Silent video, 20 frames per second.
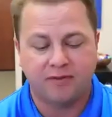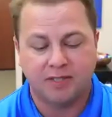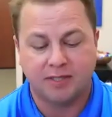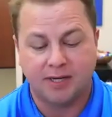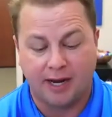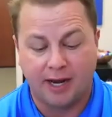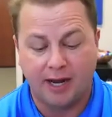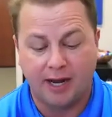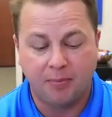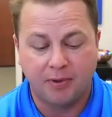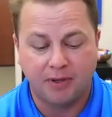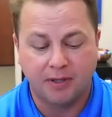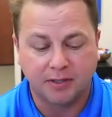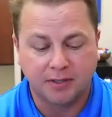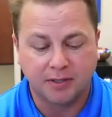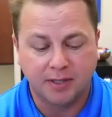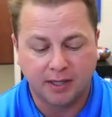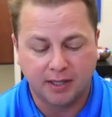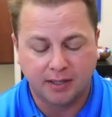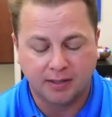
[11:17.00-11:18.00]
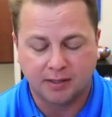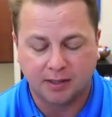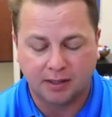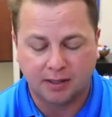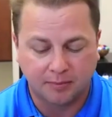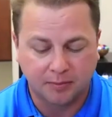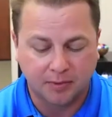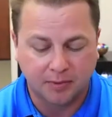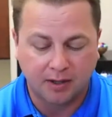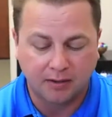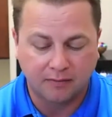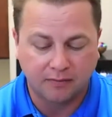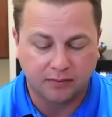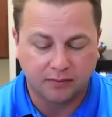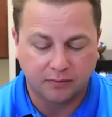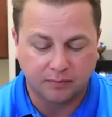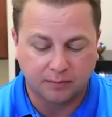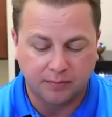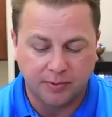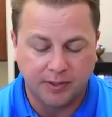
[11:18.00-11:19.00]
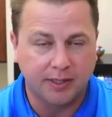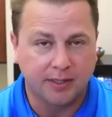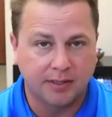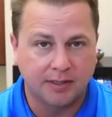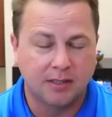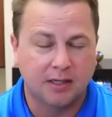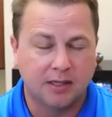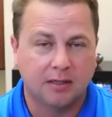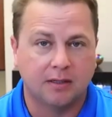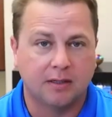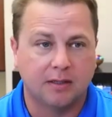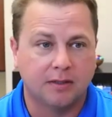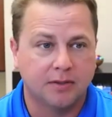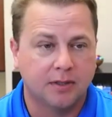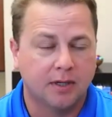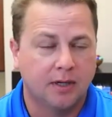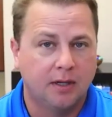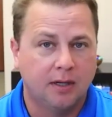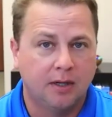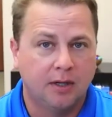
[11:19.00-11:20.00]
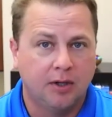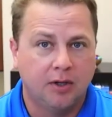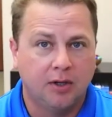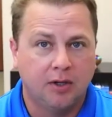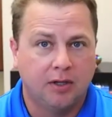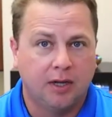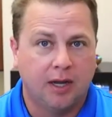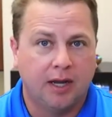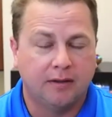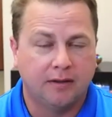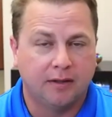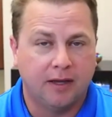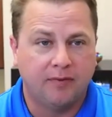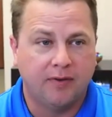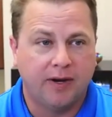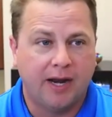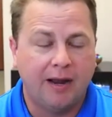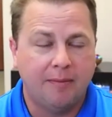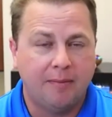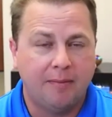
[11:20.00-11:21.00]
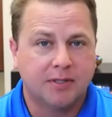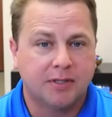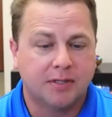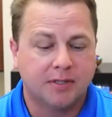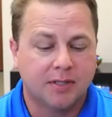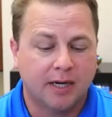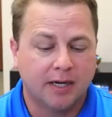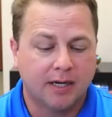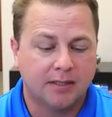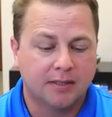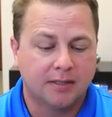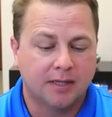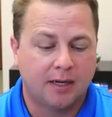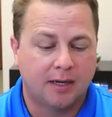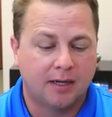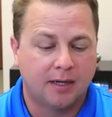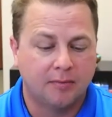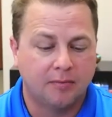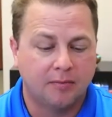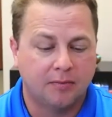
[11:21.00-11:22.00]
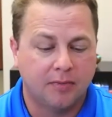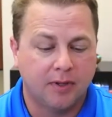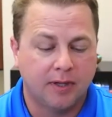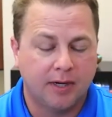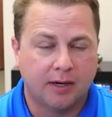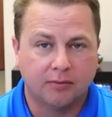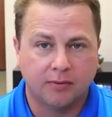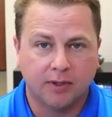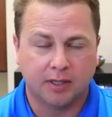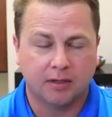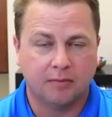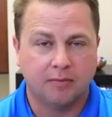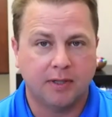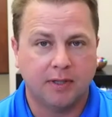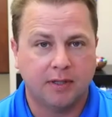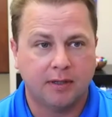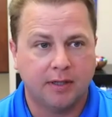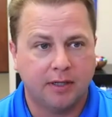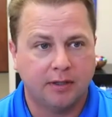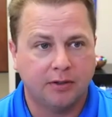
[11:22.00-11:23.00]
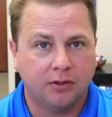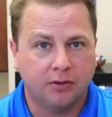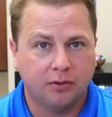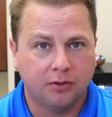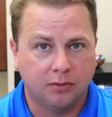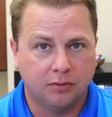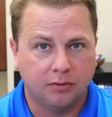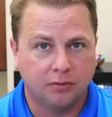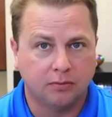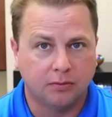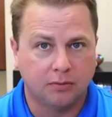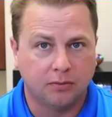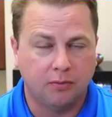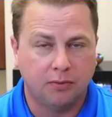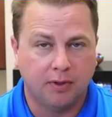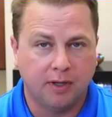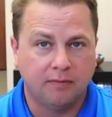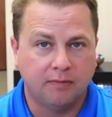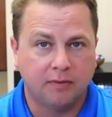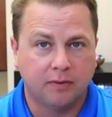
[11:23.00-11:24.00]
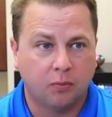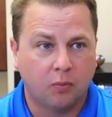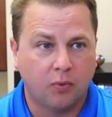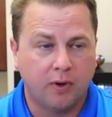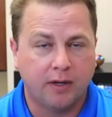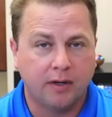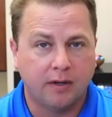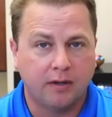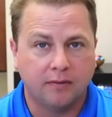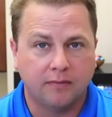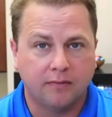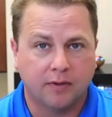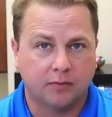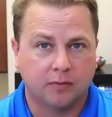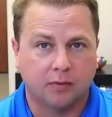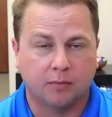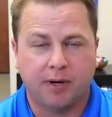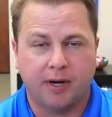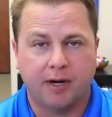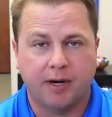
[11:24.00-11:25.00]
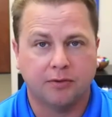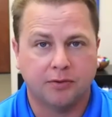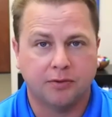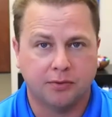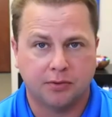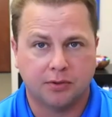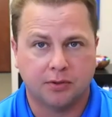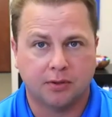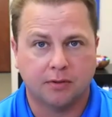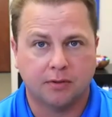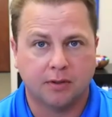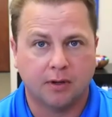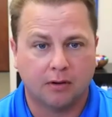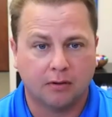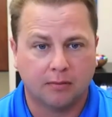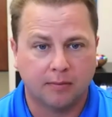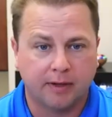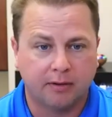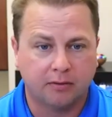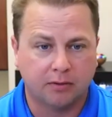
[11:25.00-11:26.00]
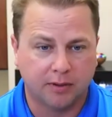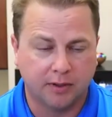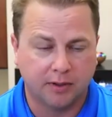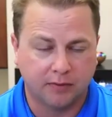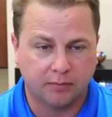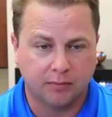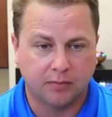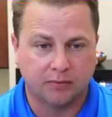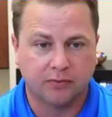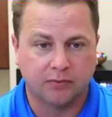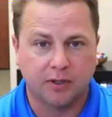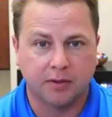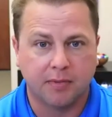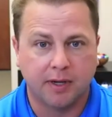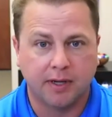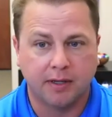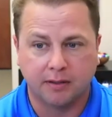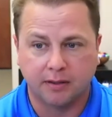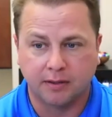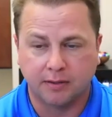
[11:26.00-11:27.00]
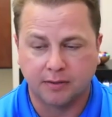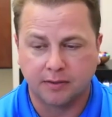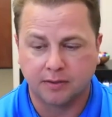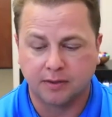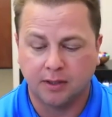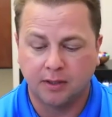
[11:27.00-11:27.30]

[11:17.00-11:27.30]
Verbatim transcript: to happen a second time, God forbid it does, if it happens a second time, then I recommend that you even waive a repair to a certain dollar amount or give them a free maintenance.